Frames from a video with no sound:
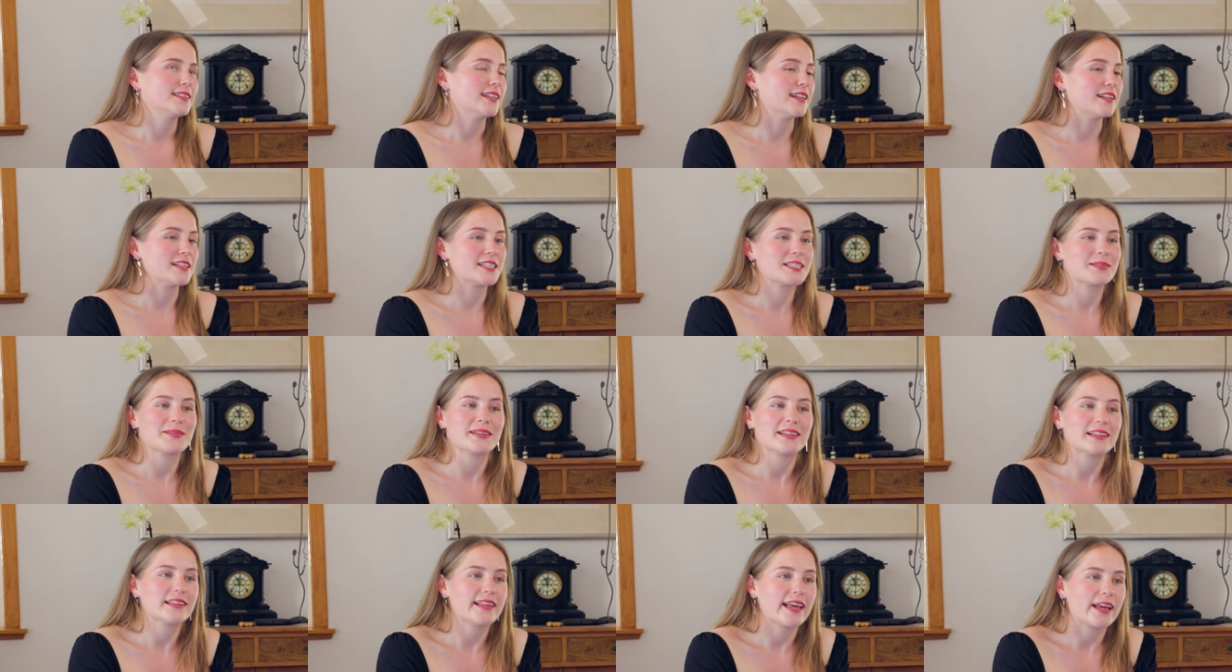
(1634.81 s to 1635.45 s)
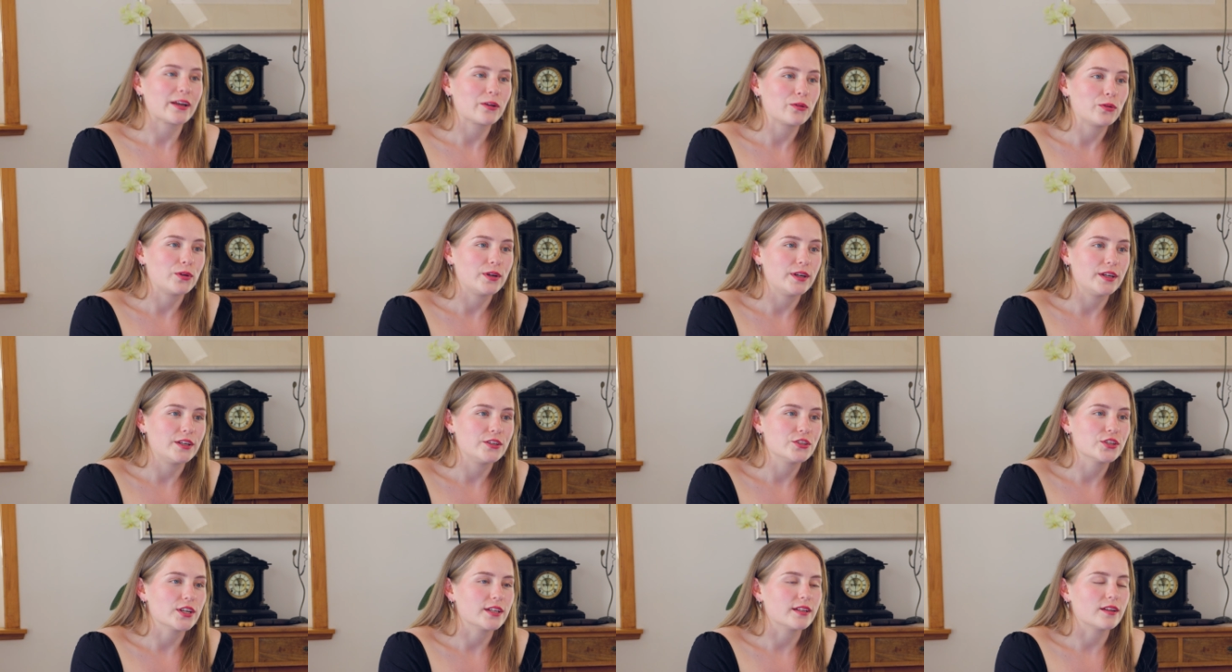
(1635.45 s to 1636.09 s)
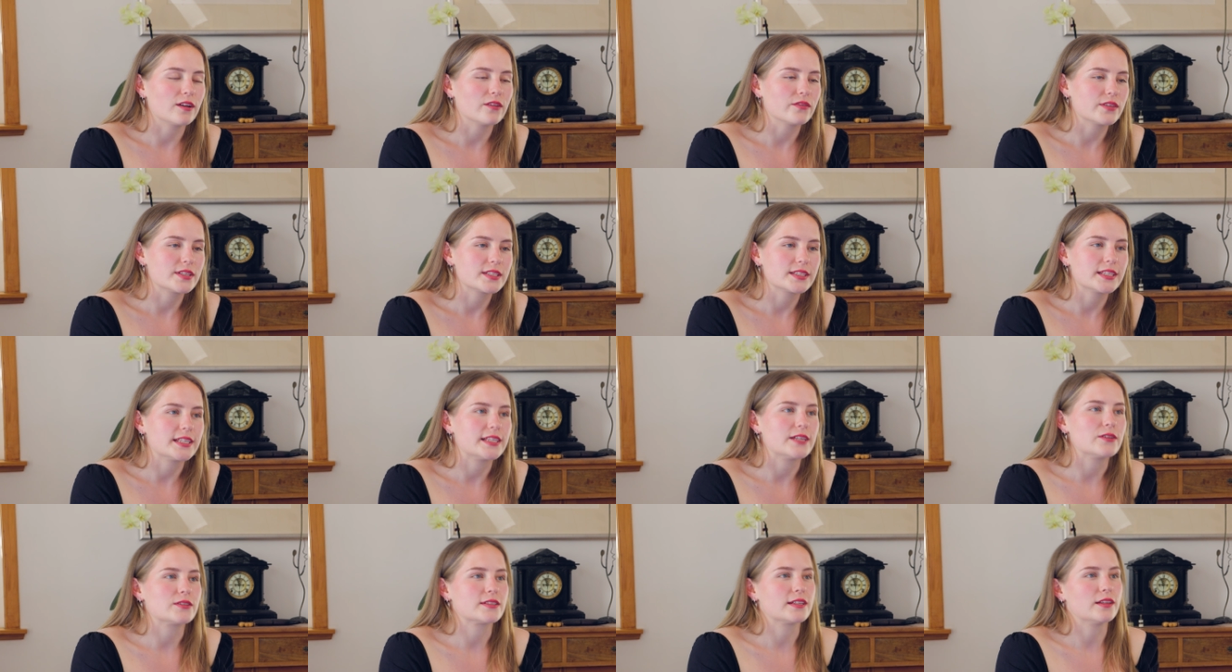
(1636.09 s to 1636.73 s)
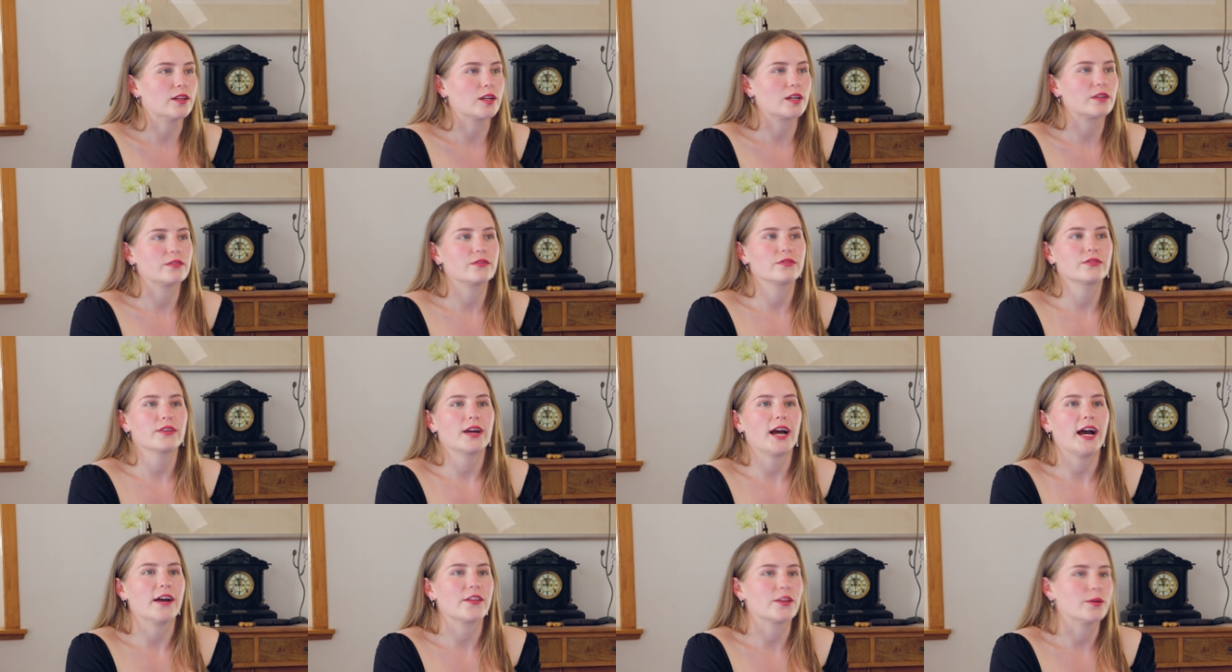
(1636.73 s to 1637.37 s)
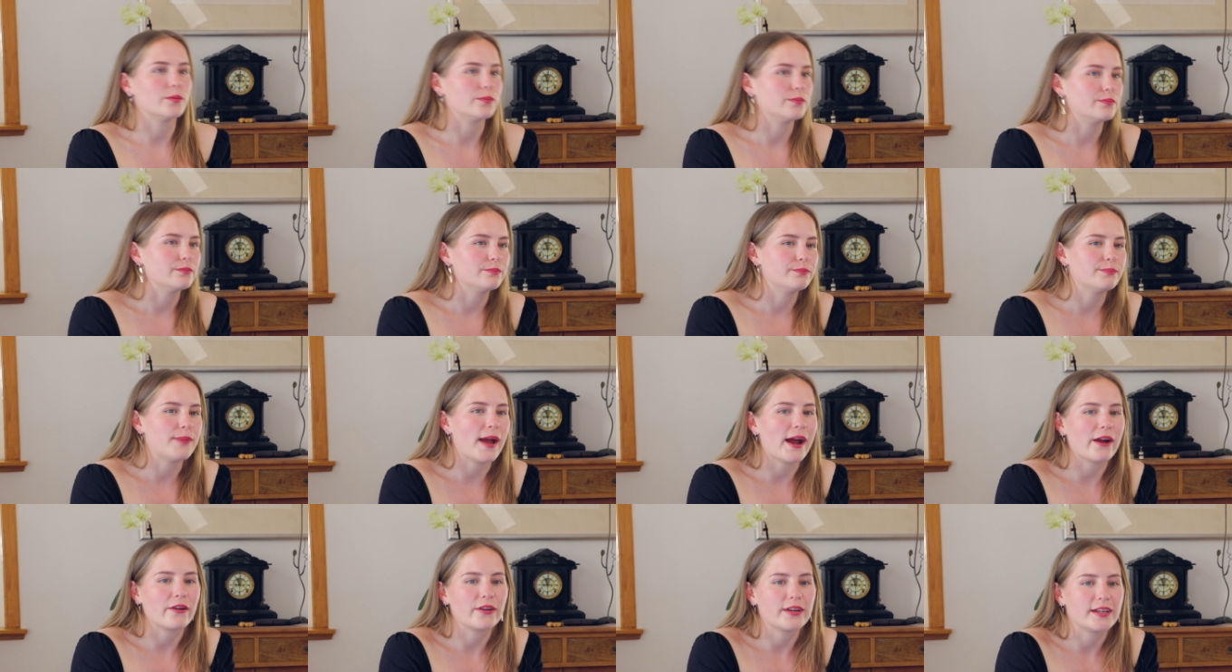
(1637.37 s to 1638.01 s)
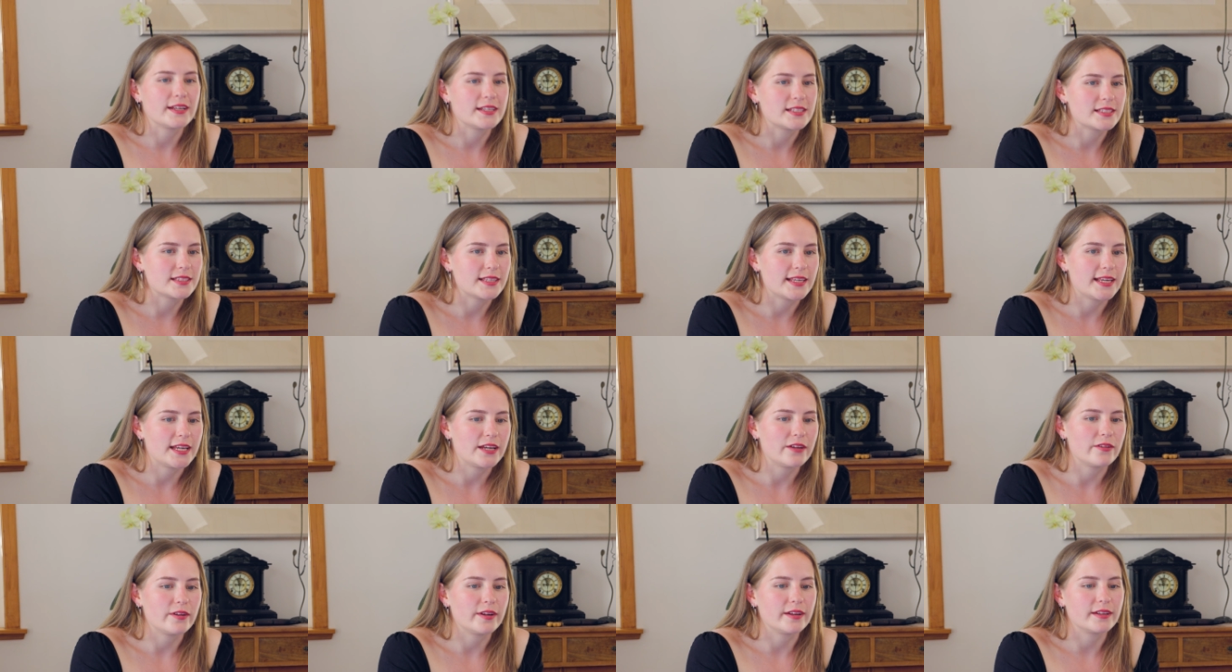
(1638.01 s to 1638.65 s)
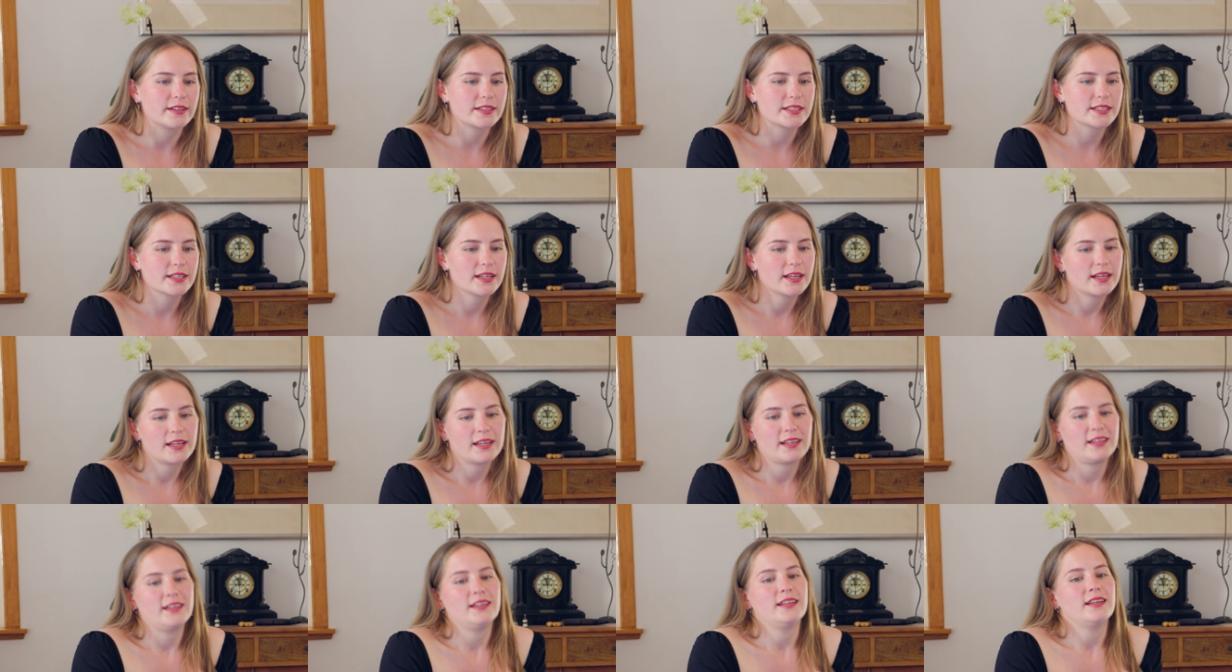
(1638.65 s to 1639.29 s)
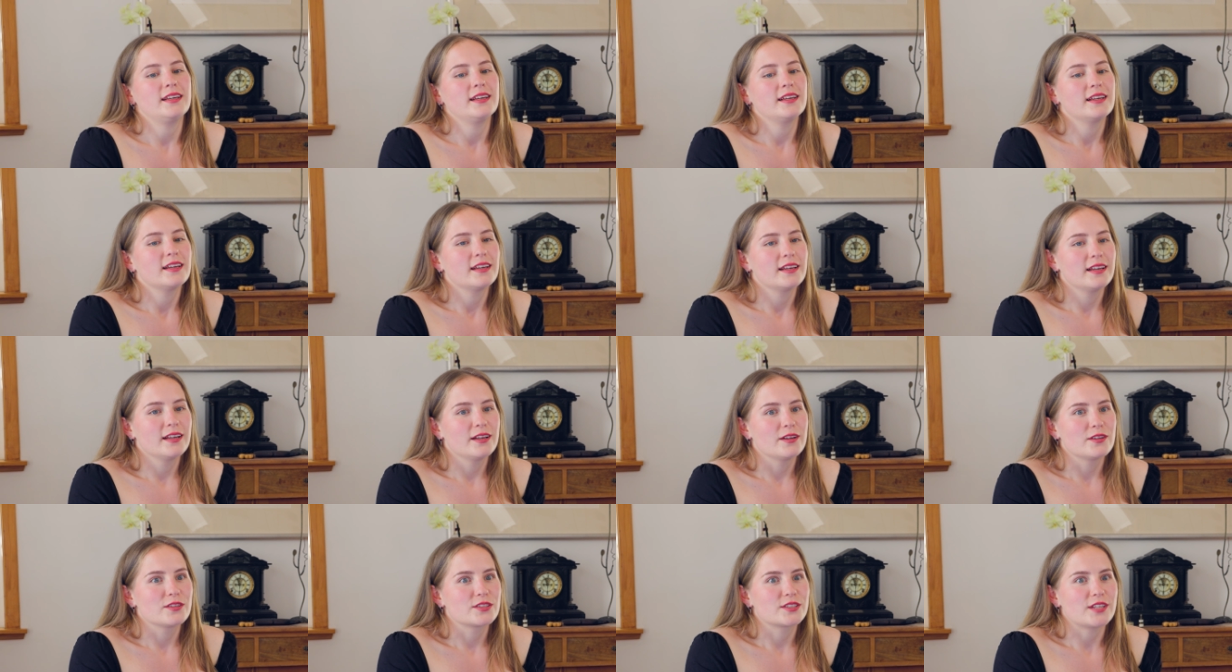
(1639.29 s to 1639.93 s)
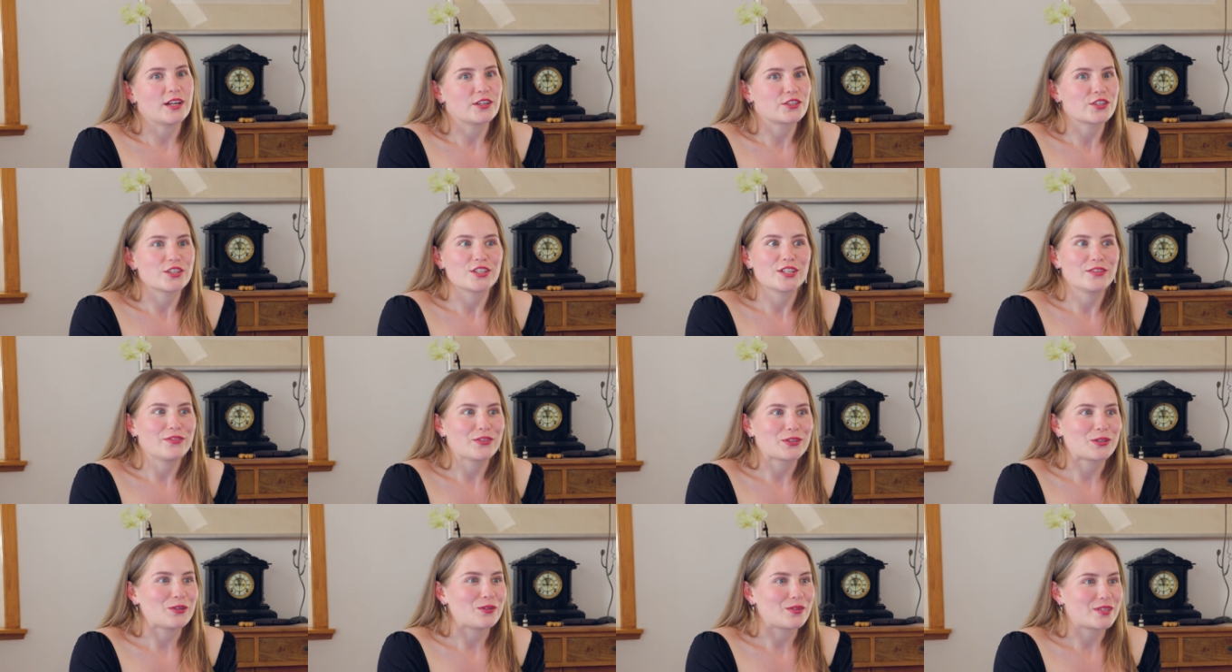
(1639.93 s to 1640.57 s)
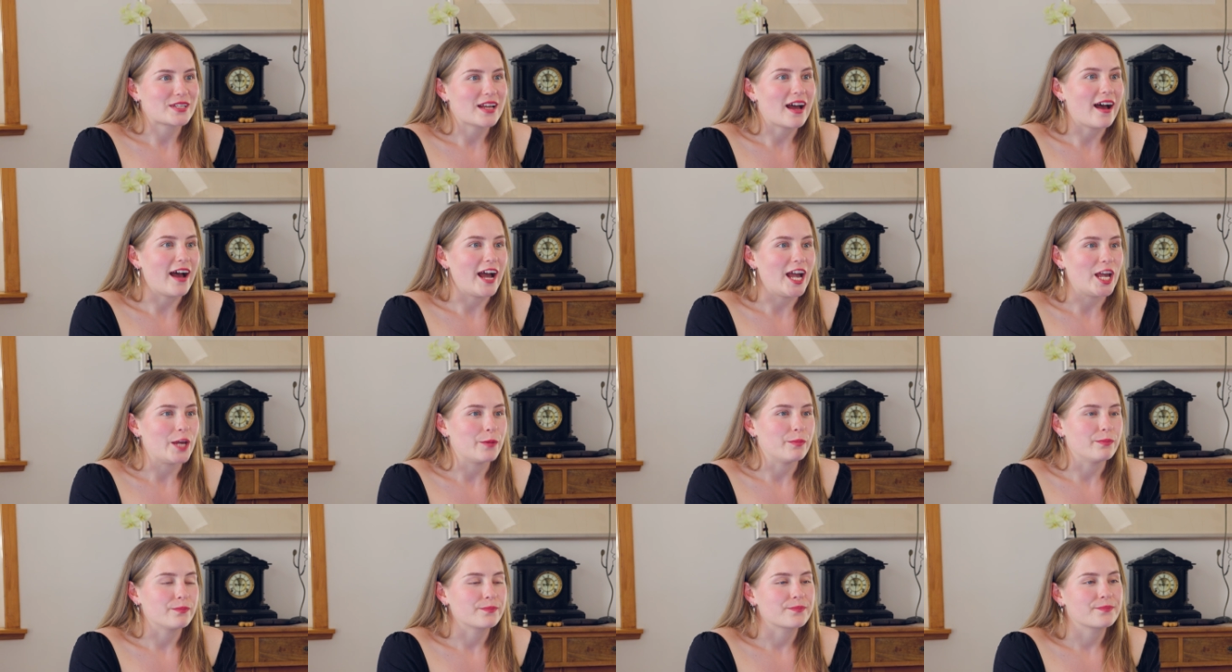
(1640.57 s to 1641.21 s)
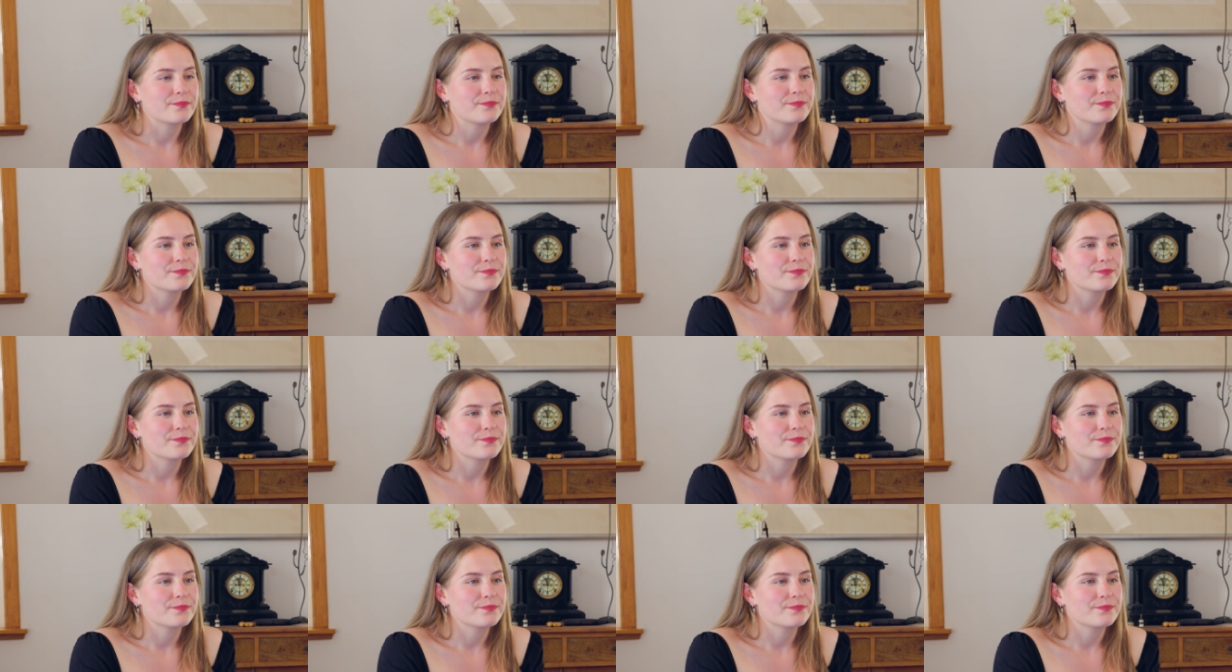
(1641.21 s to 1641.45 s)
didn't speak the language, and obviously there was a lot of other barriers there and such a difficult time.